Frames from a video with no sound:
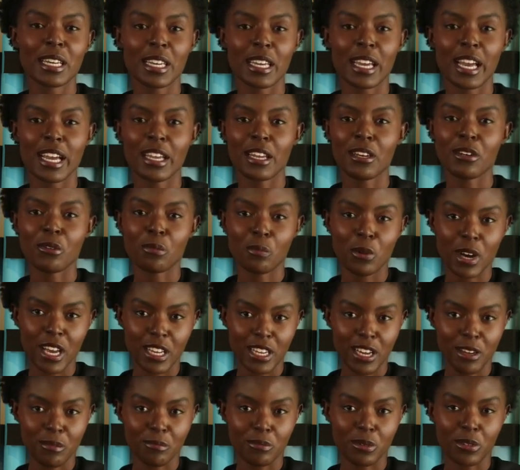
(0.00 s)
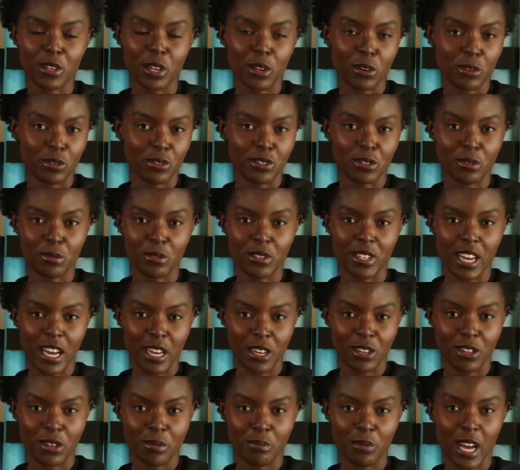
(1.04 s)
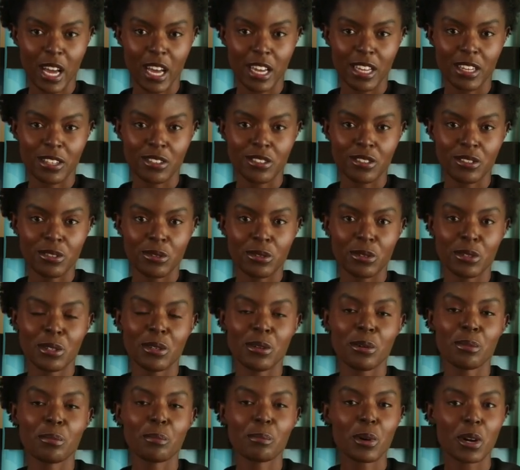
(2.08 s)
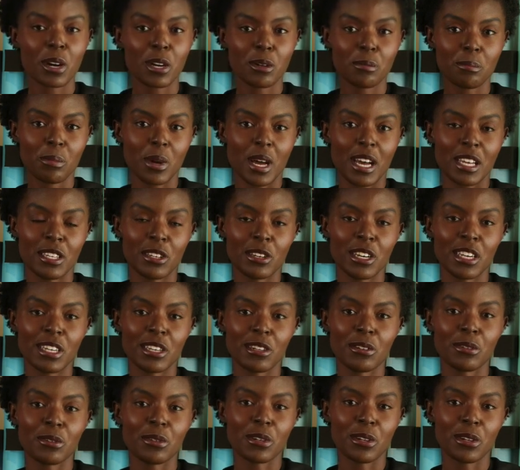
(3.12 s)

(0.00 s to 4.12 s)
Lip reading: And it's waiting for those who dare to rise, burn brightly,